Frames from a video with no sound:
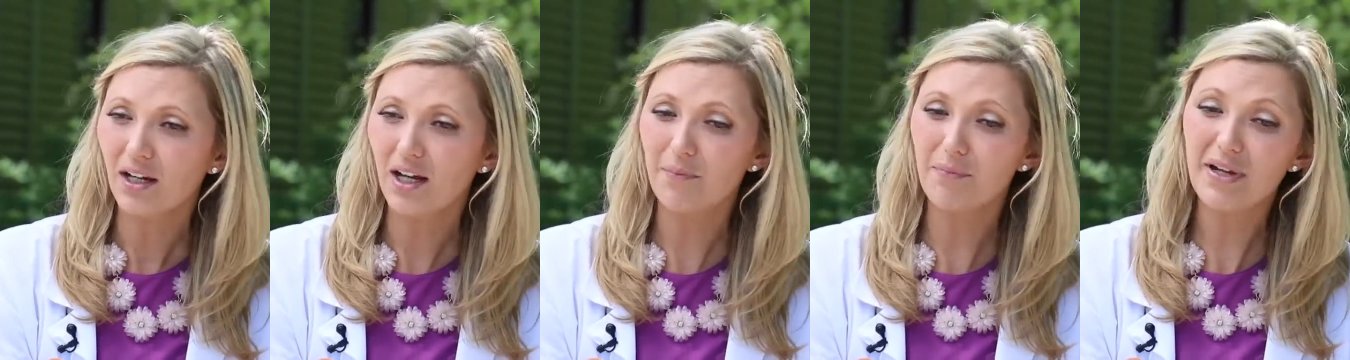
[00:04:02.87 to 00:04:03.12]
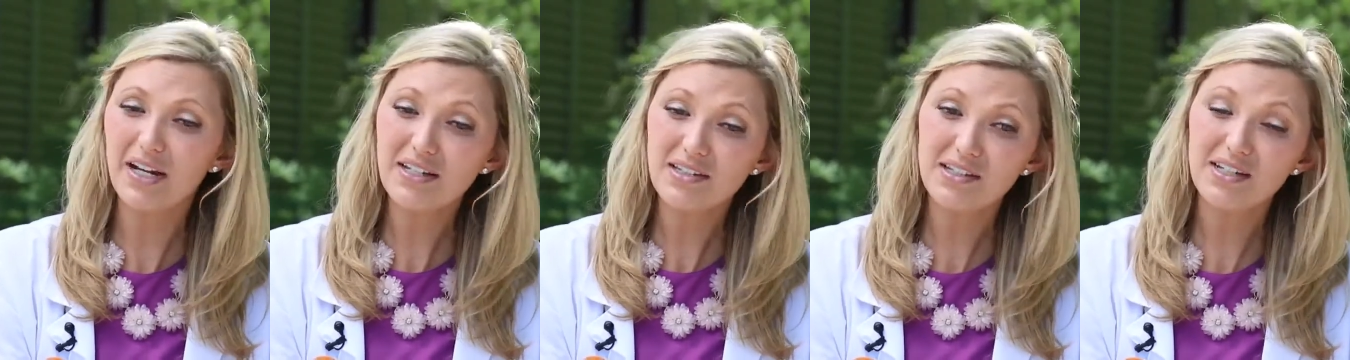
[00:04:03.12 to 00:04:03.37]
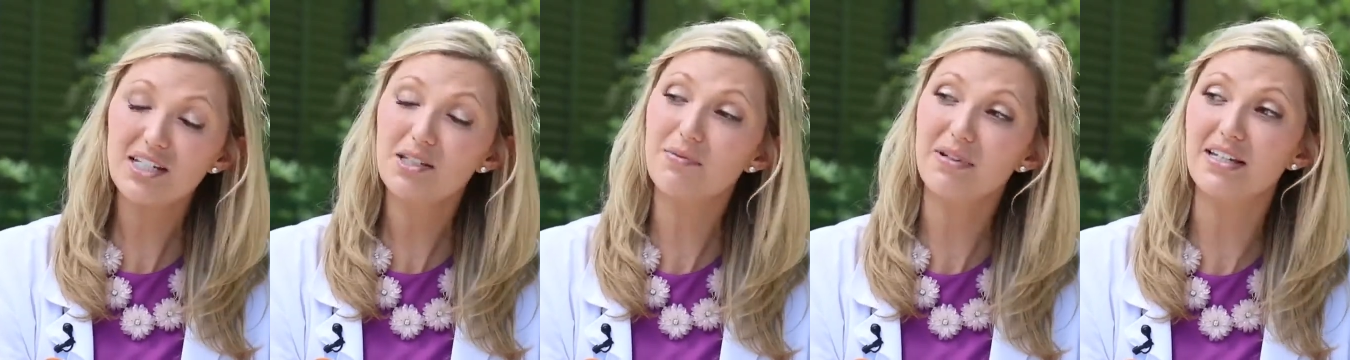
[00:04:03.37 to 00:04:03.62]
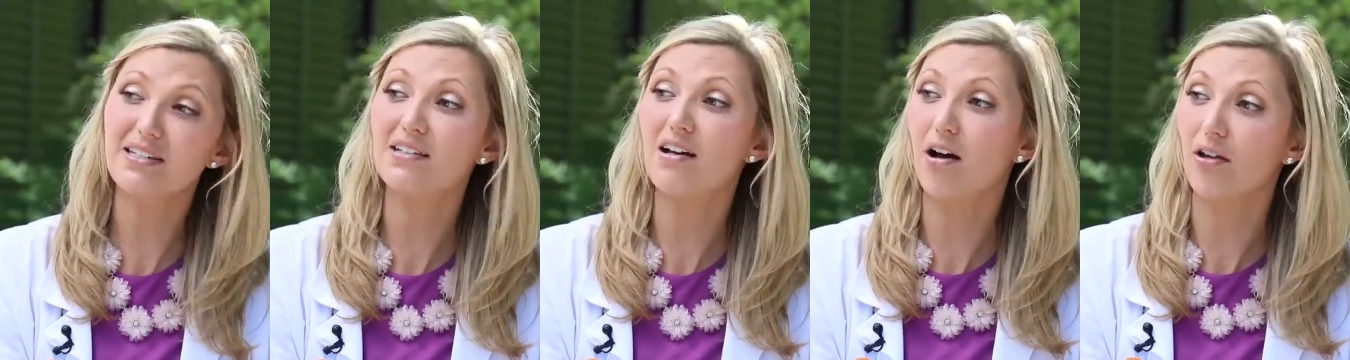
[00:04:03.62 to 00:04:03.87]
The biggest thing to
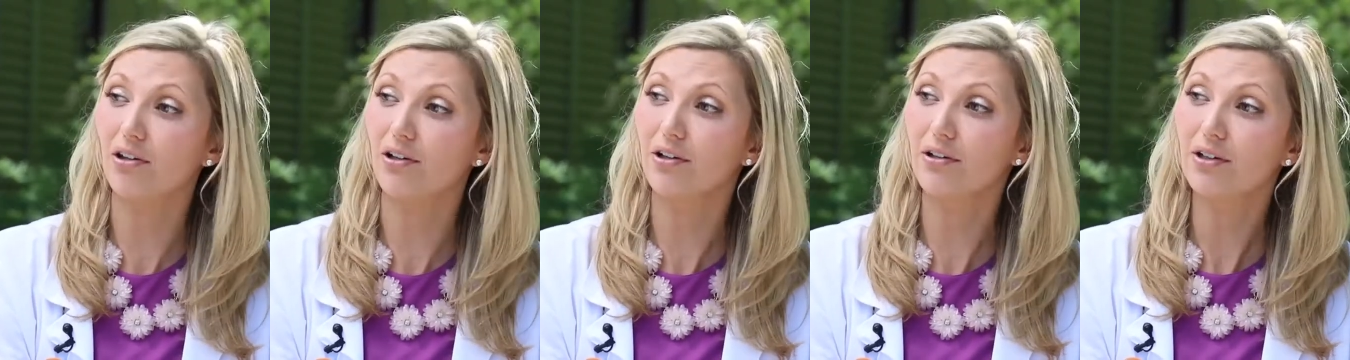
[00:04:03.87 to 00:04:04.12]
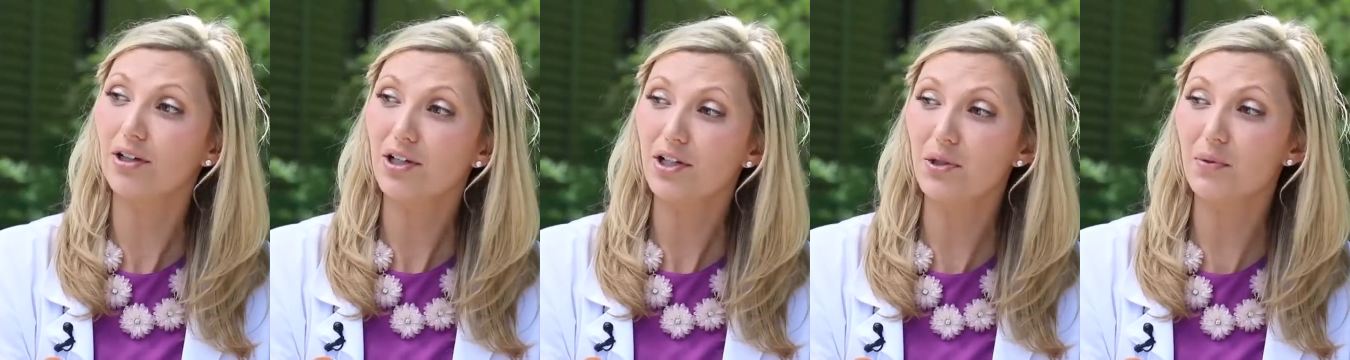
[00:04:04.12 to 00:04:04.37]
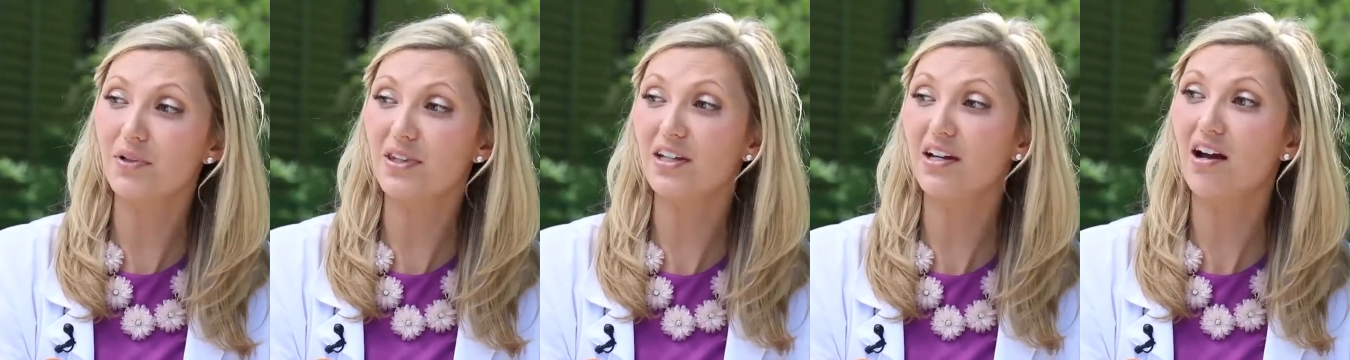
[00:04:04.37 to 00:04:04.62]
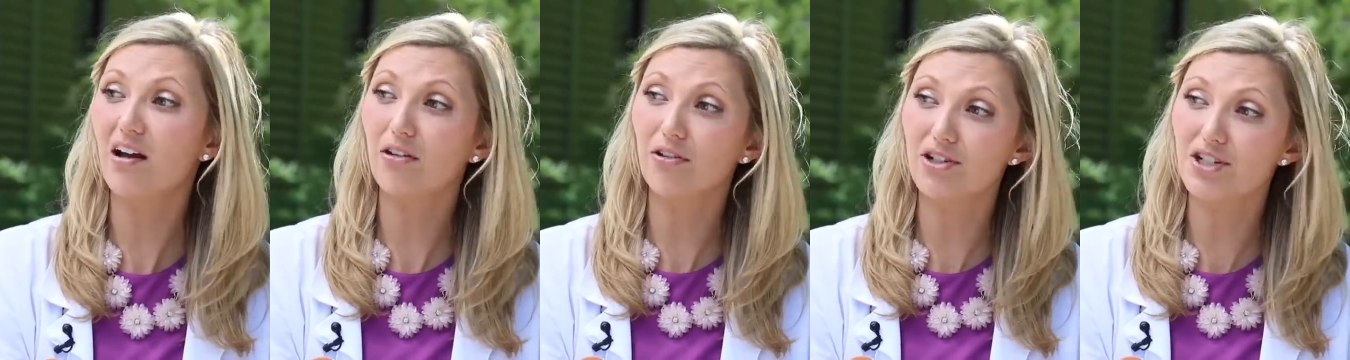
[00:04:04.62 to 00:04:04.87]
me is color. You want the
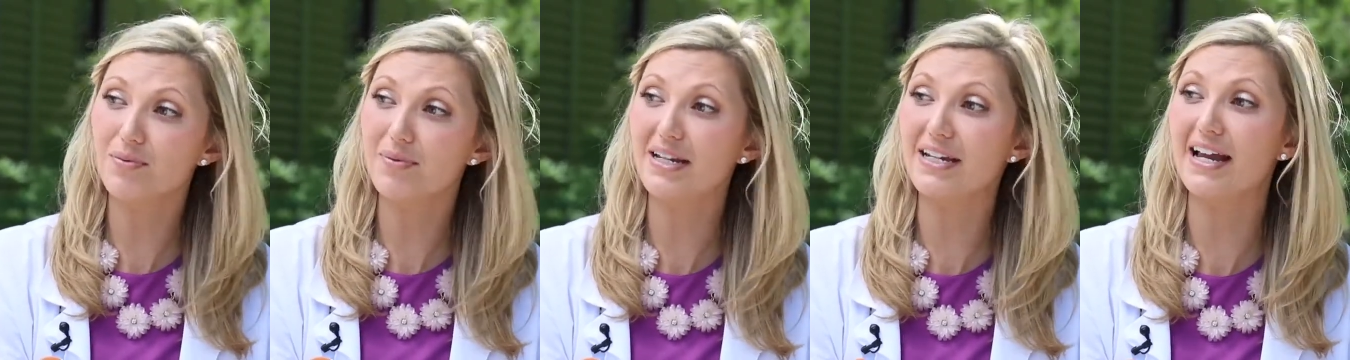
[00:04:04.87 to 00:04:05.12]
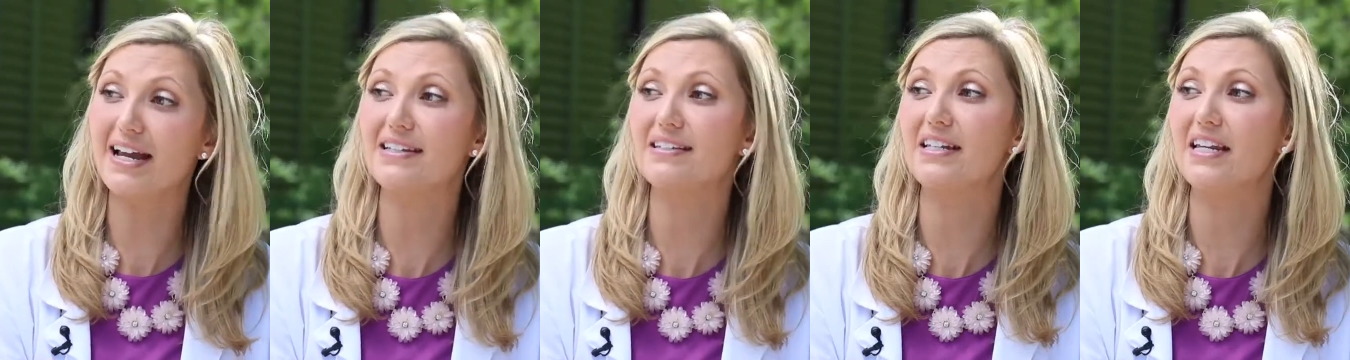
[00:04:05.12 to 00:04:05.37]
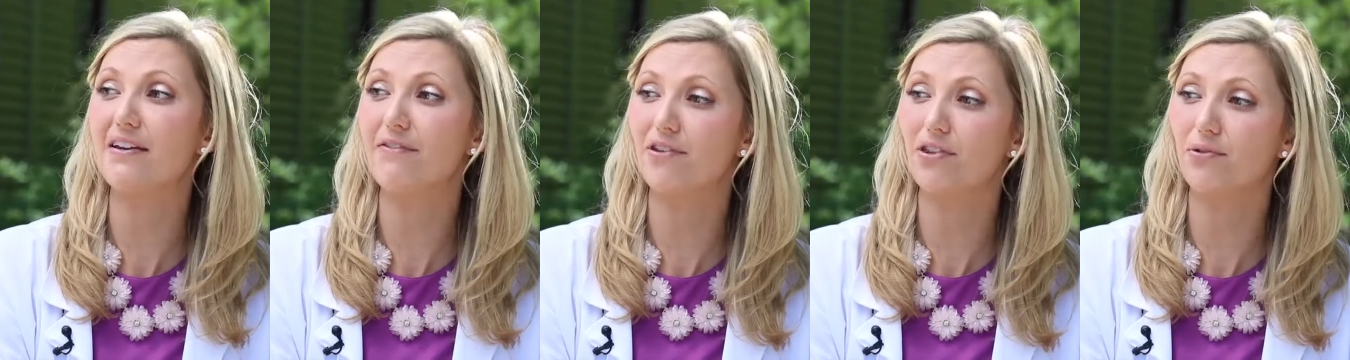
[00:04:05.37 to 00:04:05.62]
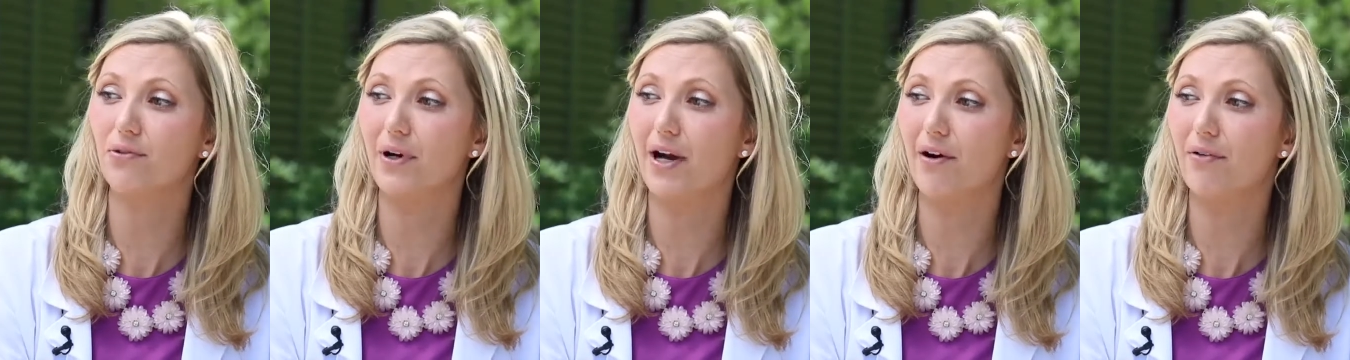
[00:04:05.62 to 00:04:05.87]
color to be nice and
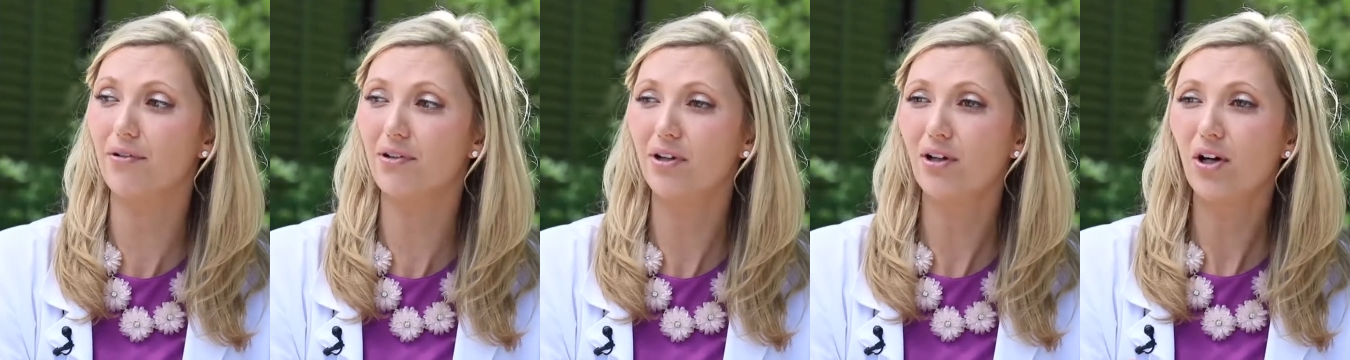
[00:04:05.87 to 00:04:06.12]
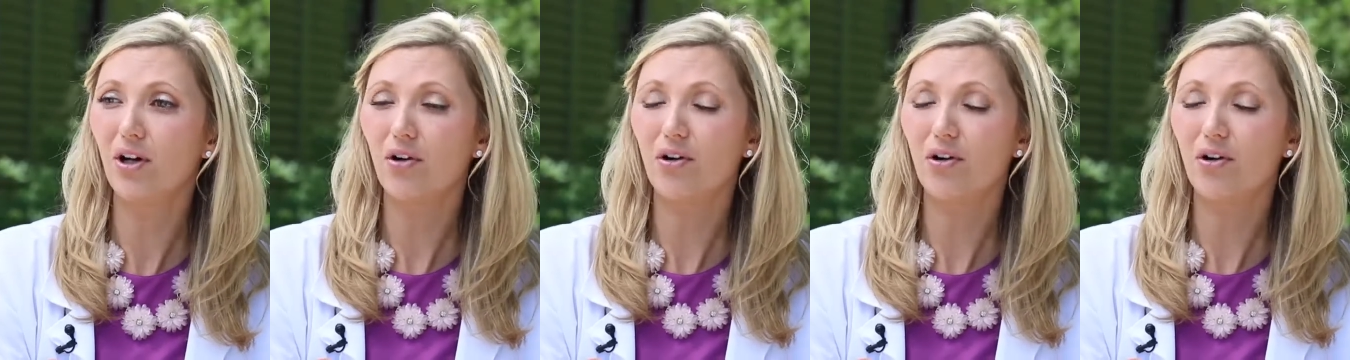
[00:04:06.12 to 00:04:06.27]
even throughout,